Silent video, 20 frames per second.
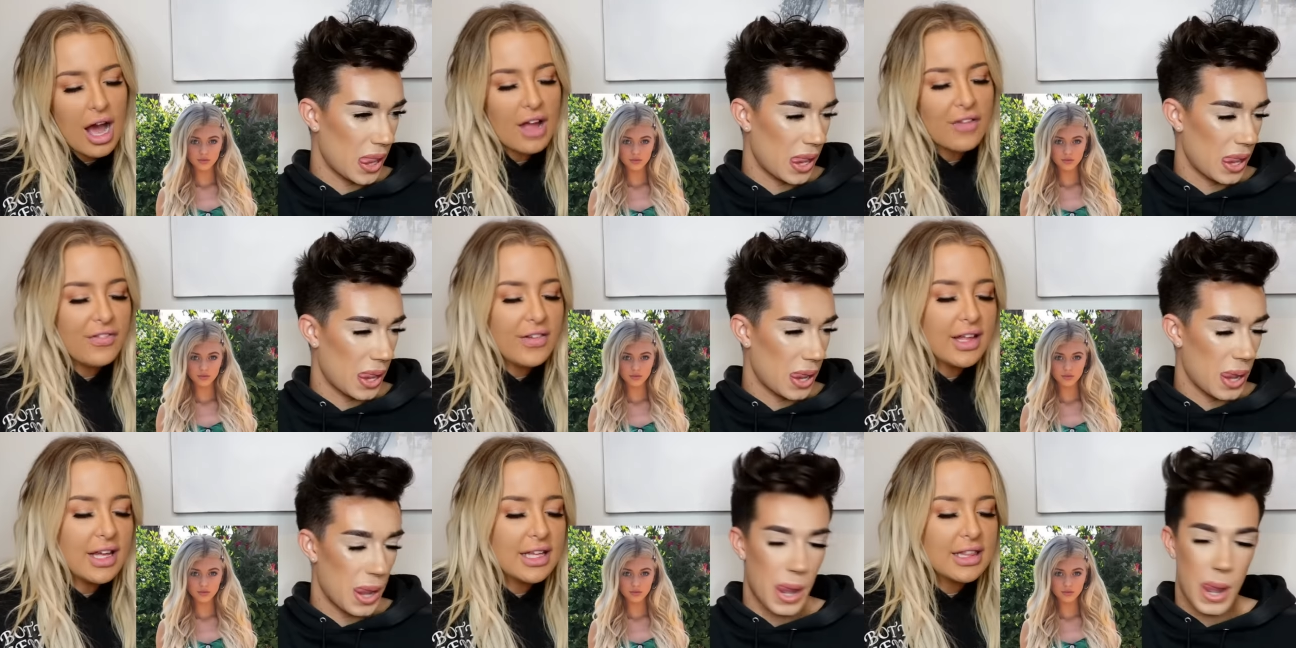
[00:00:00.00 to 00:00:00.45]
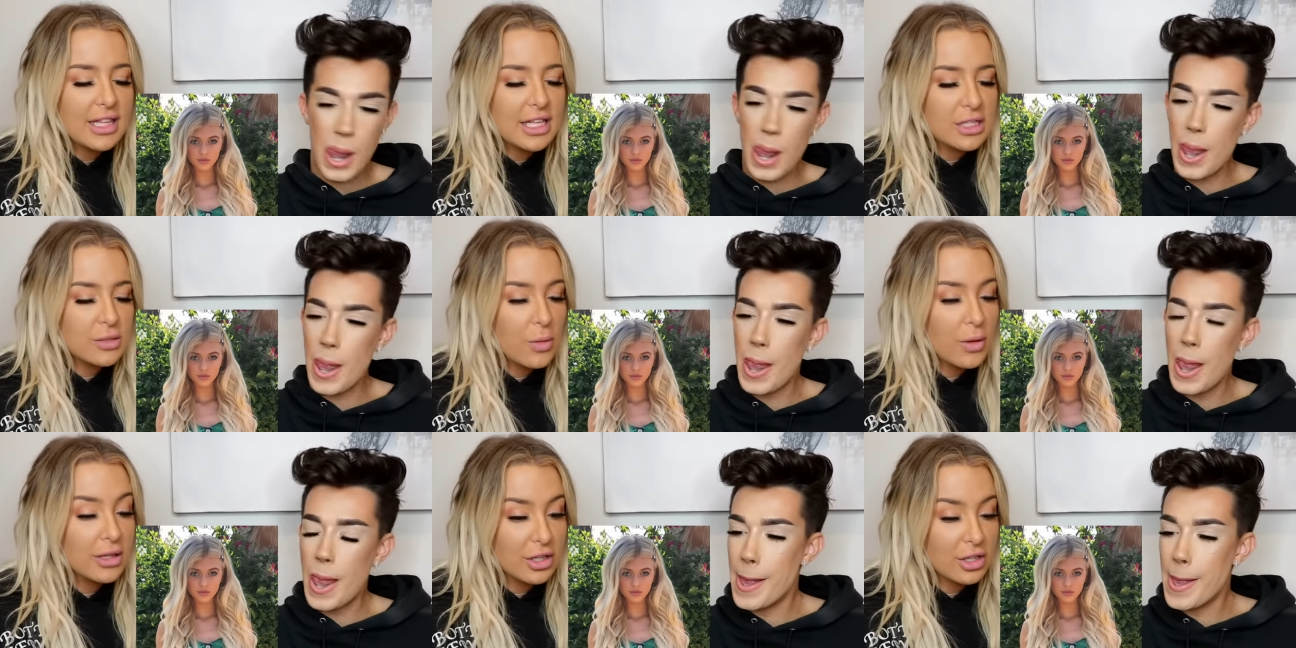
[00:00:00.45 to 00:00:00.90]
Speaker 1: I feel like
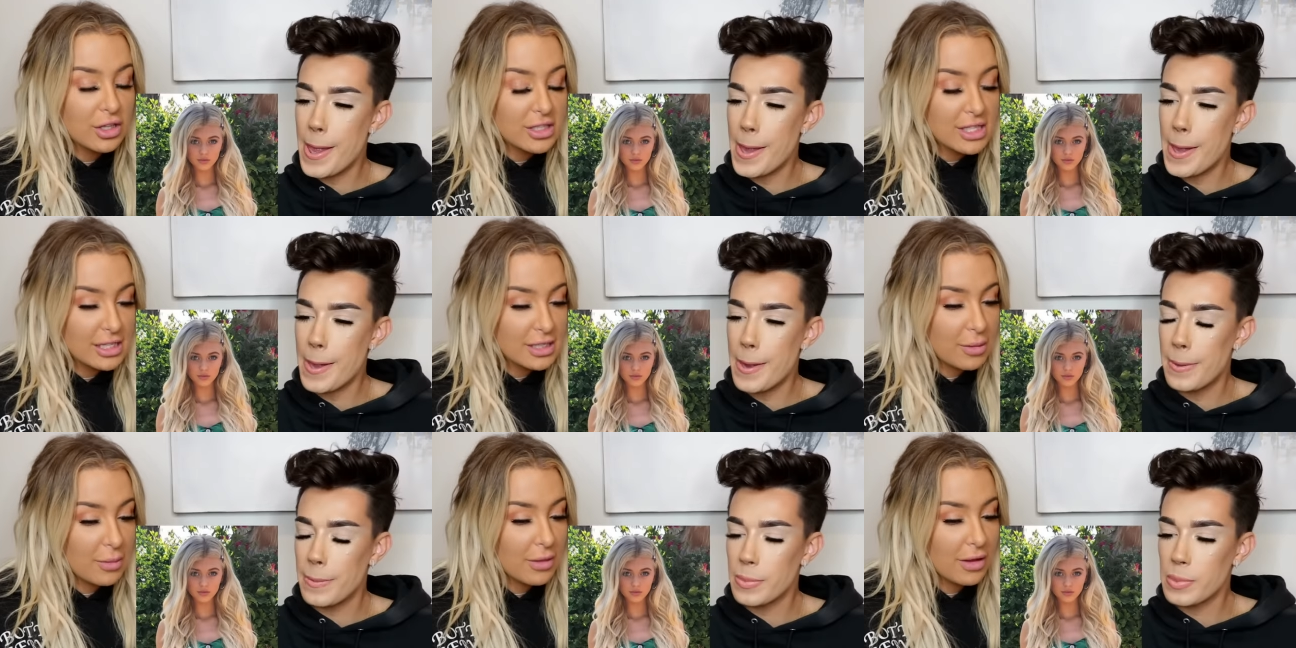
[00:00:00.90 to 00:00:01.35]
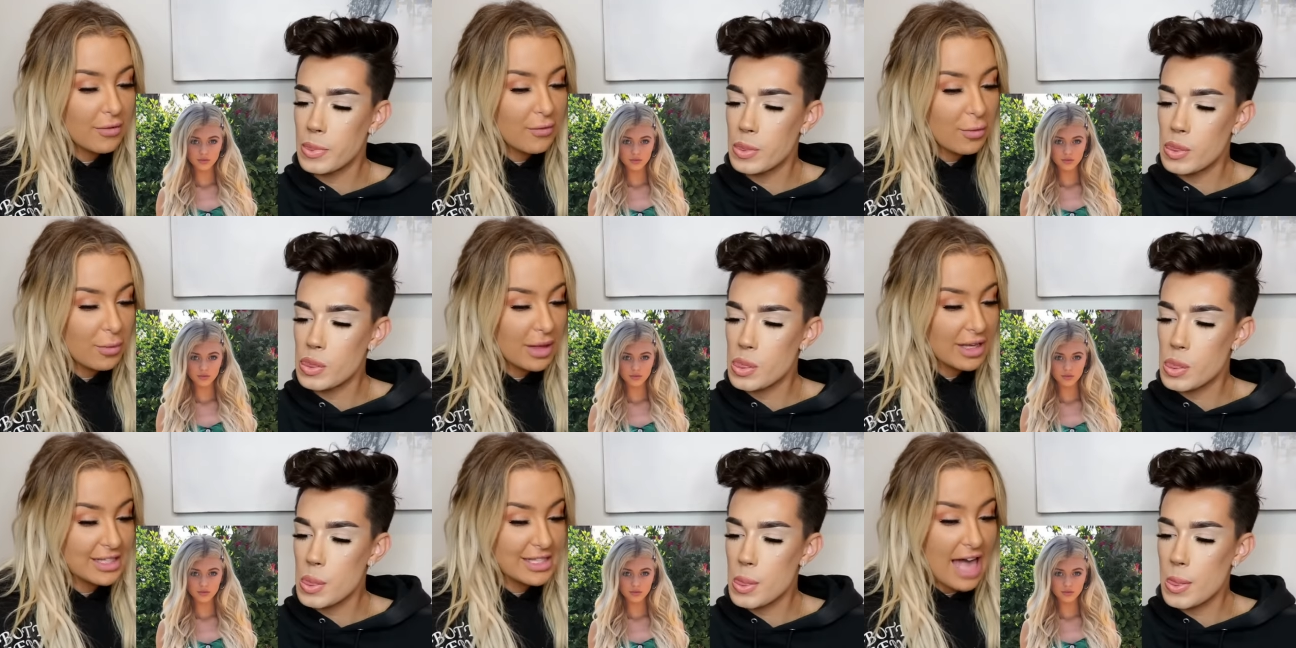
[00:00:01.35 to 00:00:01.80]
this one looks like something
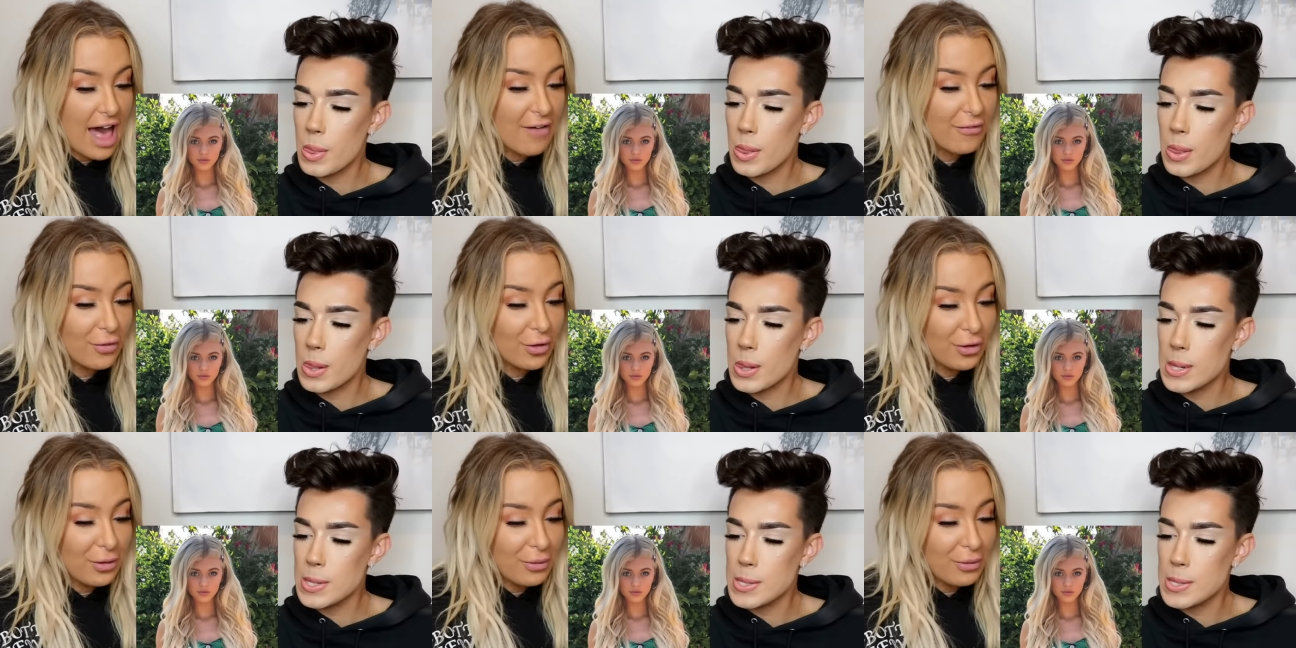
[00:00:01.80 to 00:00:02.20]
from like Zaful.